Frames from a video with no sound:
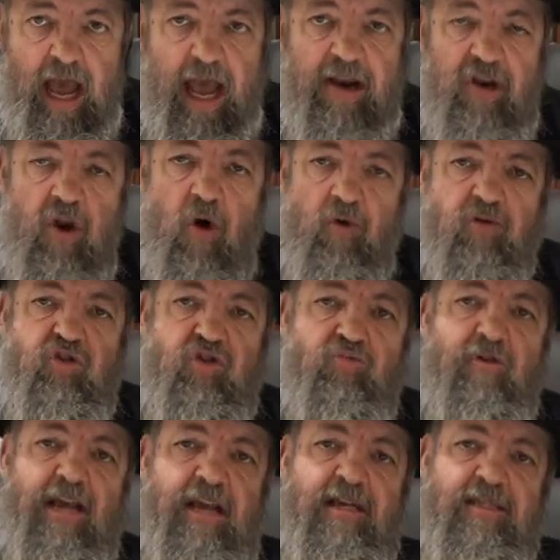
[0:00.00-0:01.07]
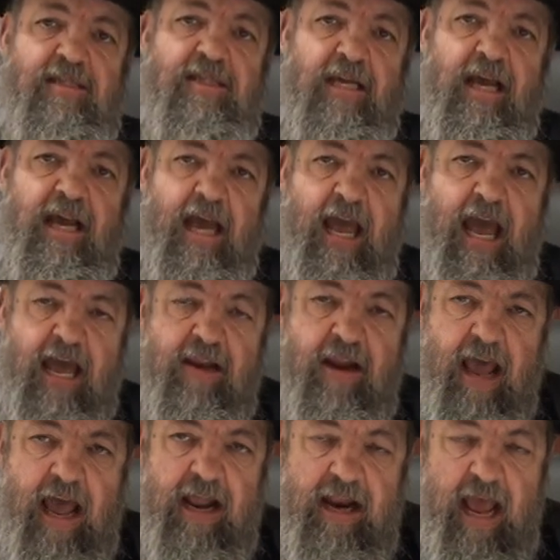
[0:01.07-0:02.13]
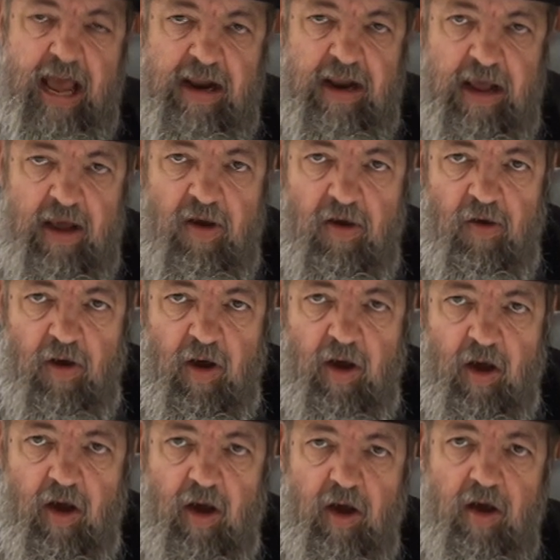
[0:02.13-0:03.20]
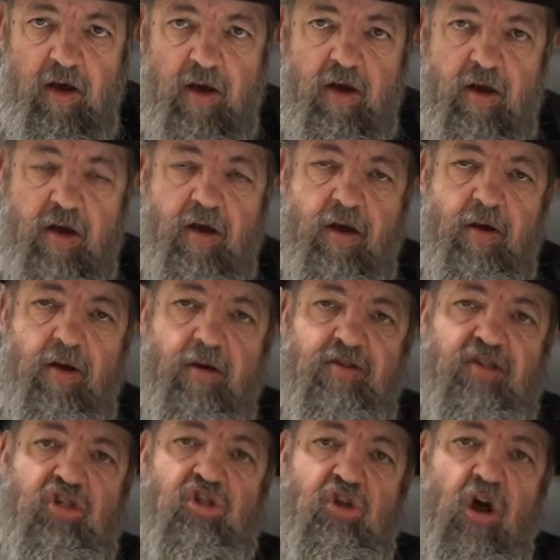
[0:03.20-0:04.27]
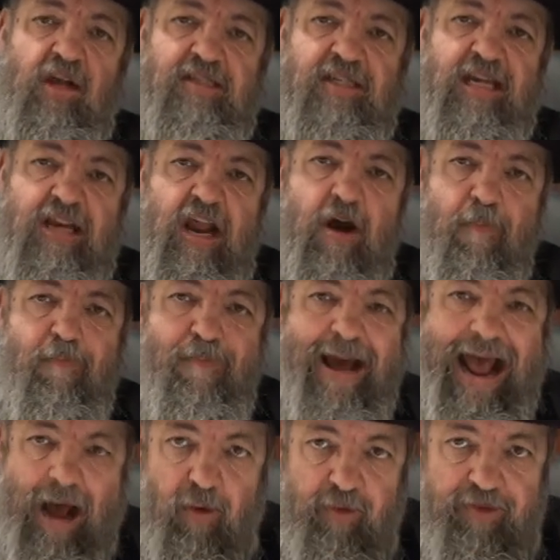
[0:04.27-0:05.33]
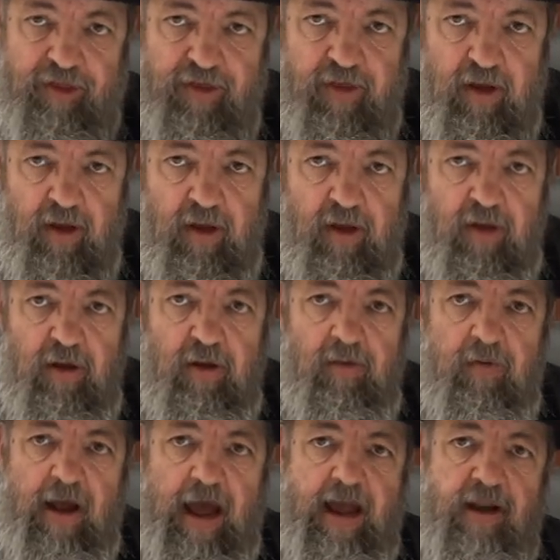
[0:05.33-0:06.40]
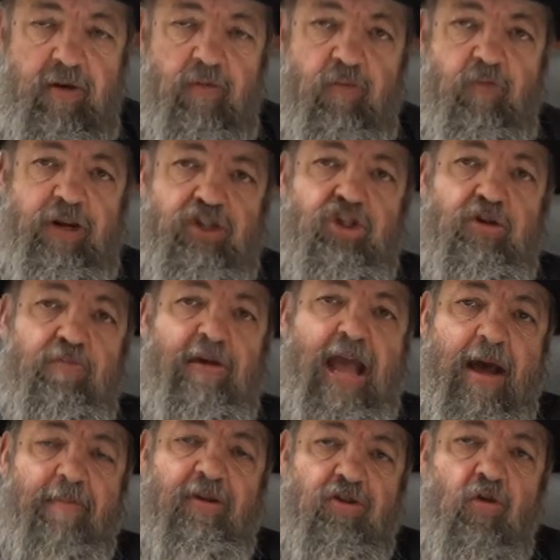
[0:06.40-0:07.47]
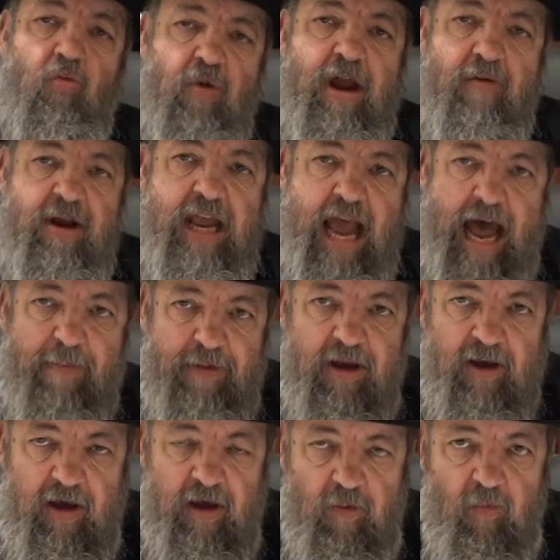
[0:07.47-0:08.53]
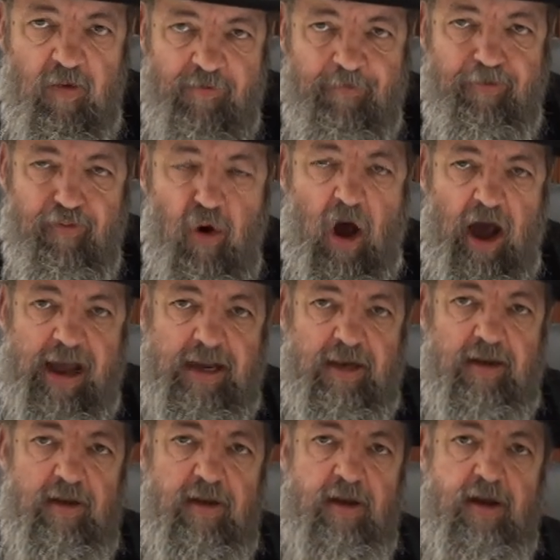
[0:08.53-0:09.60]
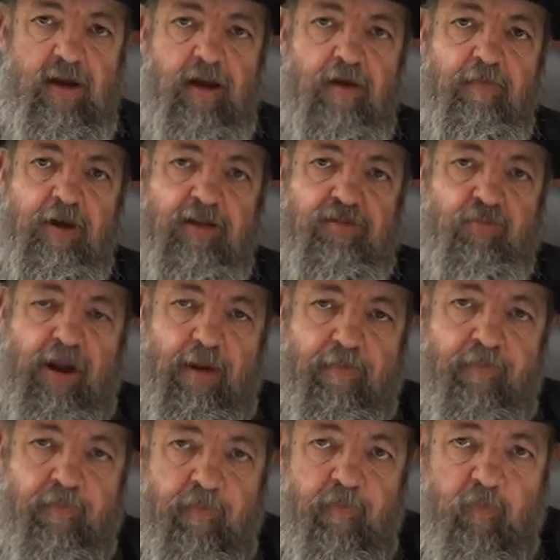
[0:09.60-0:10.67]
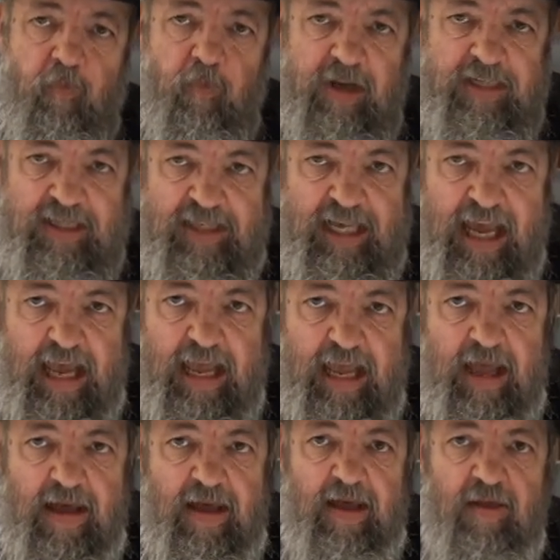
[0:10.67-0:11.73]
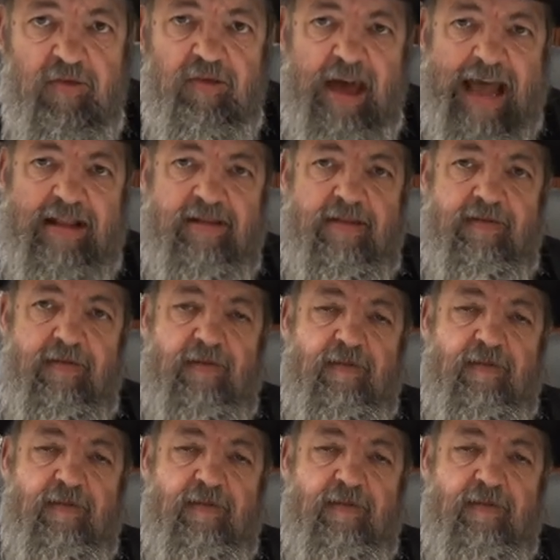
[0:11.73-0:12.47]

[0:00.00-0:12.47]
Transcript: and nose rings and, and, and uh, uh, studs in their mouth, right? We should be able to wear a yarmulke with pride. Because when a, we see that